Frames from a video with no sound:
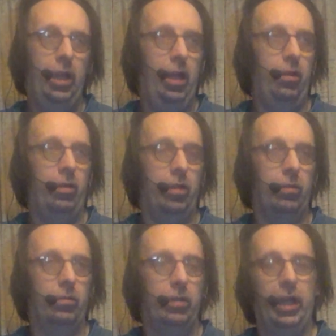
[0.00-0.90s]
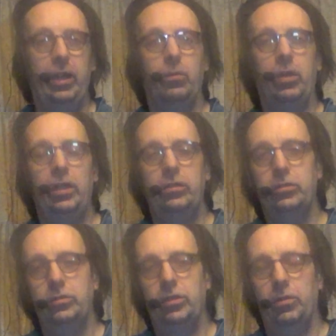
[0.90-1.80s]
I don't know, eight
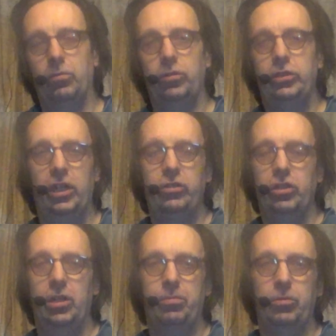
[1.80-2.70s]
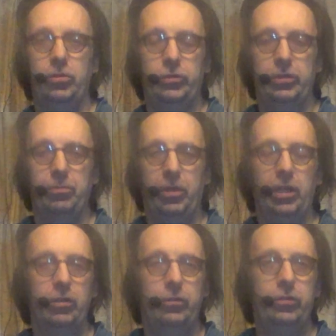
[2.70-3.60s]
weeks. Then we'll change it up and do something
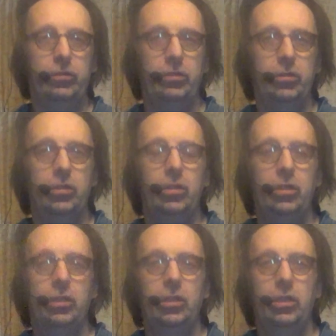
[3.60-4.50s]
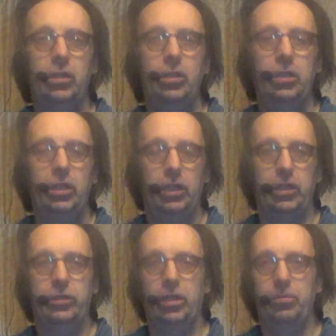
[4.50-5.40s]
else.
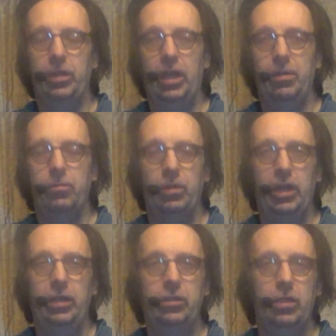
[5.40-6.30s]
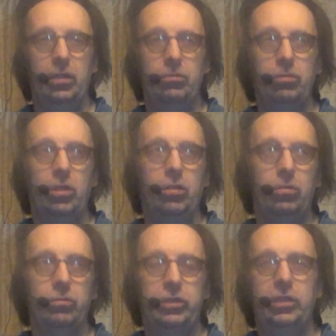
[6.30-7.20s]
Then sometime eight to,
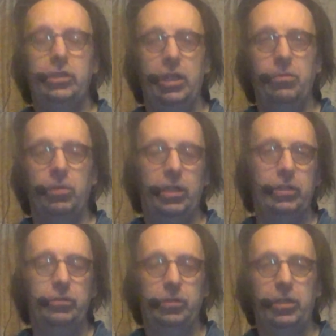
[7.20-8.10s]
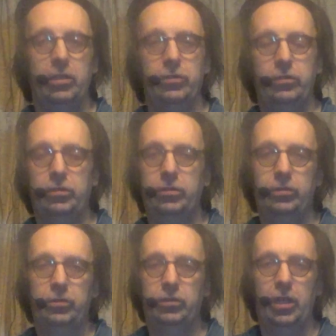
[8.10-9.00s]
no, 16 weeks
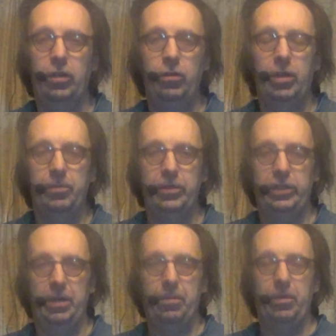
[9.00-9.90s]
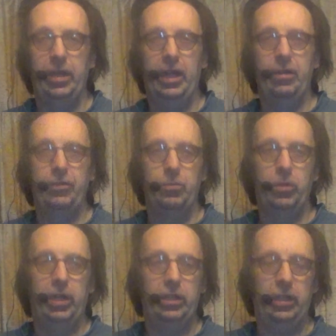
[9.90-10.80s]
because I don't know how much time I'm going to have. Then
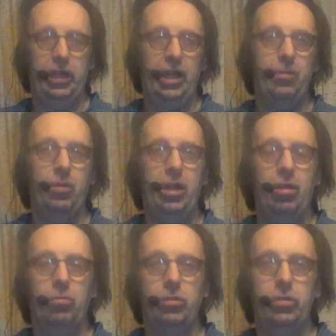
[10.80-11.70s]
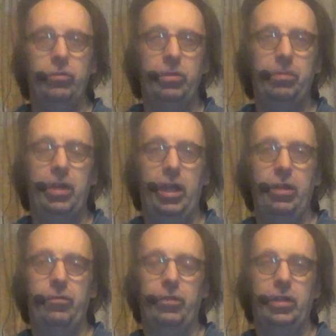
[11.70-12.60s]
we'll get the camera out and we'll do some kind
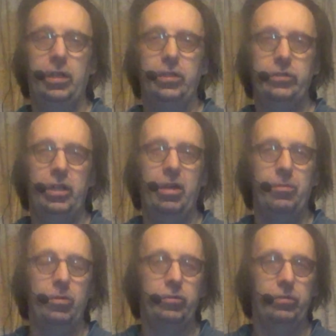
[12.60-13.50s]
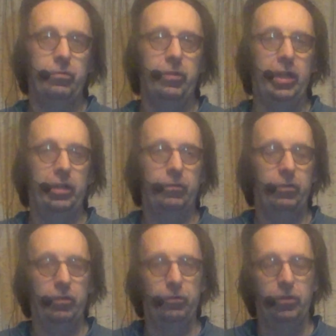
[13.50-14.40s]
of uh, stop motion thing
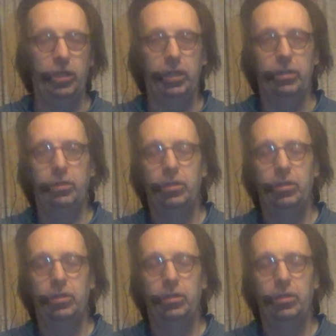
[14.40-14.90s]
for the front.